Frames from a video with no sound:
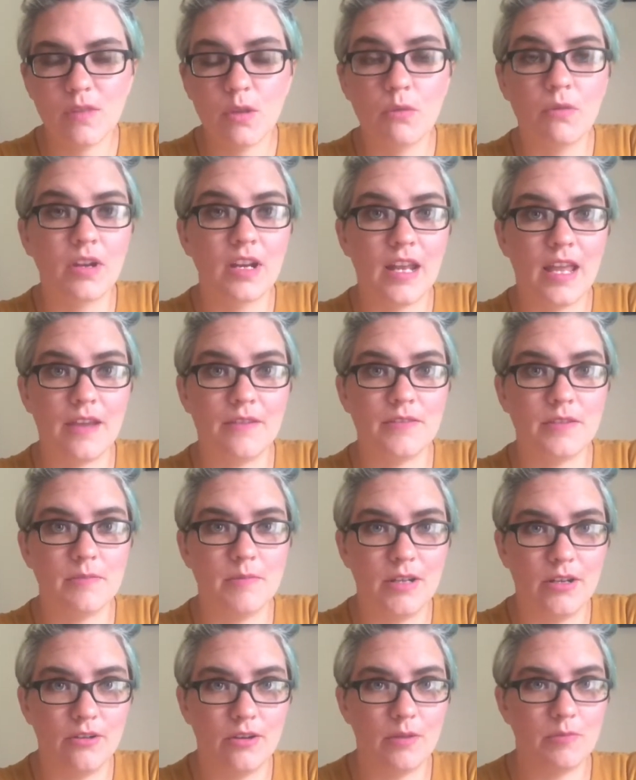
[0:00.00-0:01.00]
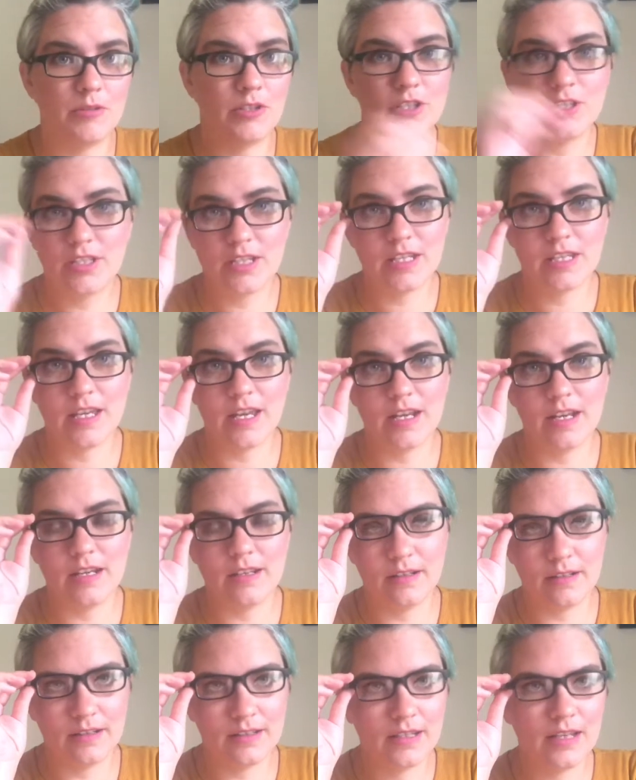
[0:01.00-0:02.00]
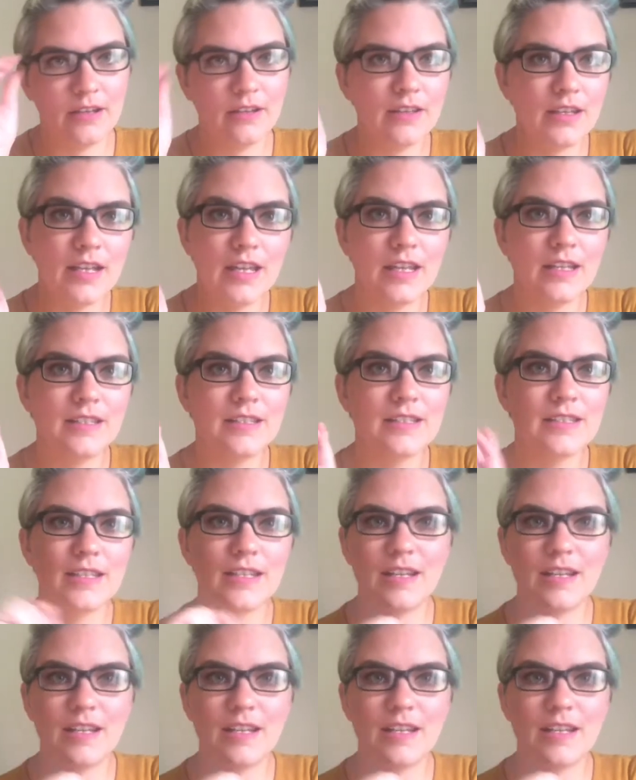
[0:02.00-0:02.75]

going to have some interruptions because I didn't tell the kids